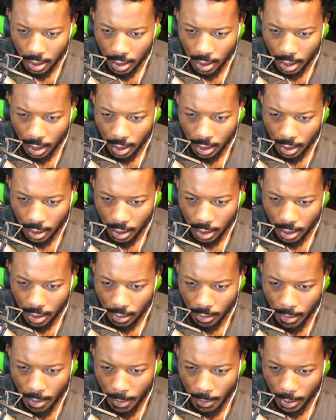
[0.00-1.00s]
Okay.
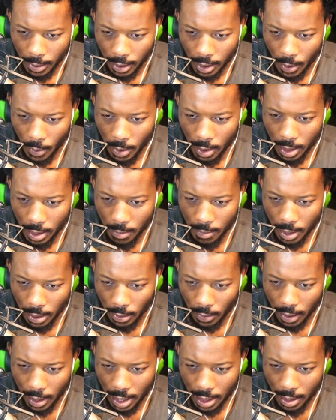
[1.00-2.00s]
Remember, go in the
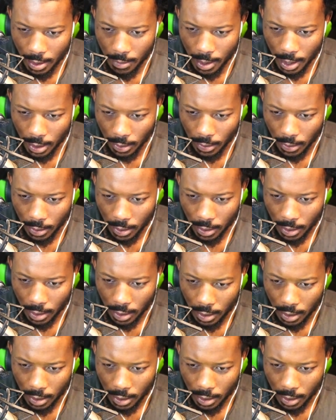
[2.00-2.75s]
middle. In the middle.